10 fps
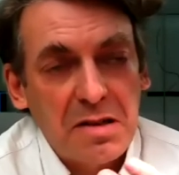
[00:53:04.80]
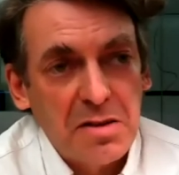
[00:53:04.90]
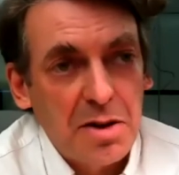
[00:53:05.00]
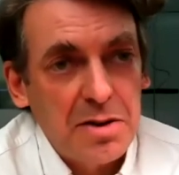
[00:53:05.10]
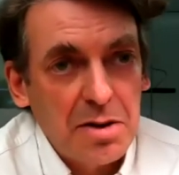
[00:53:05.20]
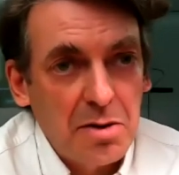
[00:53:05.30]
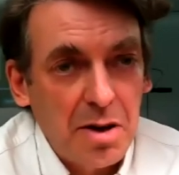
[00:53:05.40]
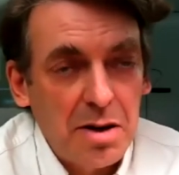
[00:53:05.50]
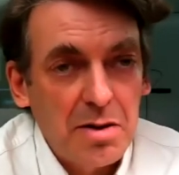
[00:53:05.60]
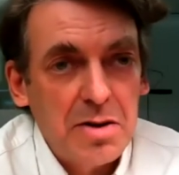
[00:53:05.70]
is not only
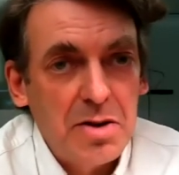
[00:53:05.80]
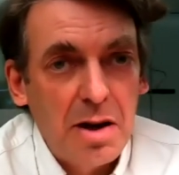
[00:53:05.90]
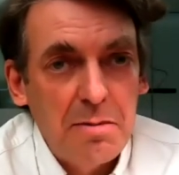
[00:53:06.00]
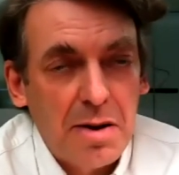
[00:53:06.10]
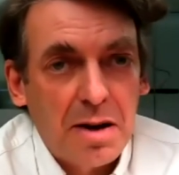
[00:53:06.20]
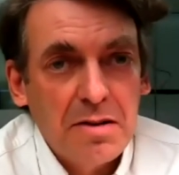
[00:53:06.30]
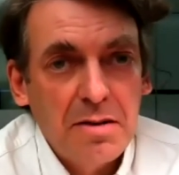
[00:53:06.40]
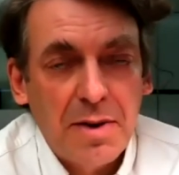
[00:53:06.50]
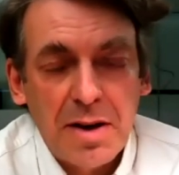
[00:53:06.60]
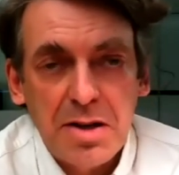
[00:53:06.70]
going to impact
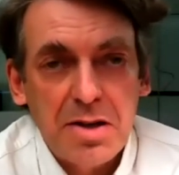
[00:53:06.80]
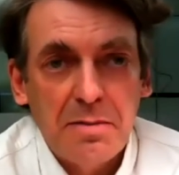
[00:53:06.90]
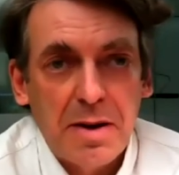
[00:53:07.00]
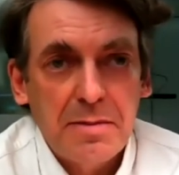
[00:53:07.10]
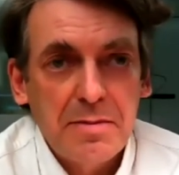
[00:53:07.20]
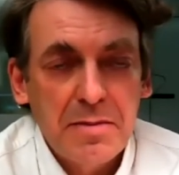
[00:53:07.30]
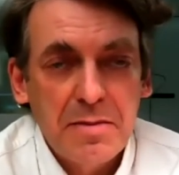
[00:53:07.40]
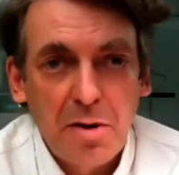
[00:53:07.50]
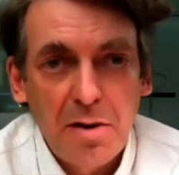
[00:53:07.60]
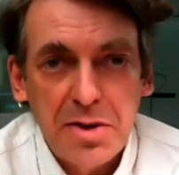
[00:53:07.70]
financial market
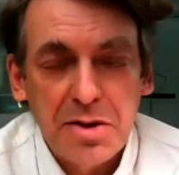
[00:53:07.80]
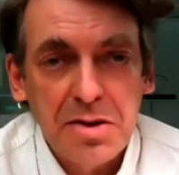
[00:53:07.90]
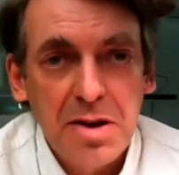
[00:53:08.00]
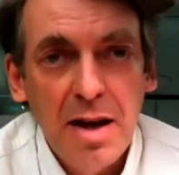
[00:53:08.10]
services,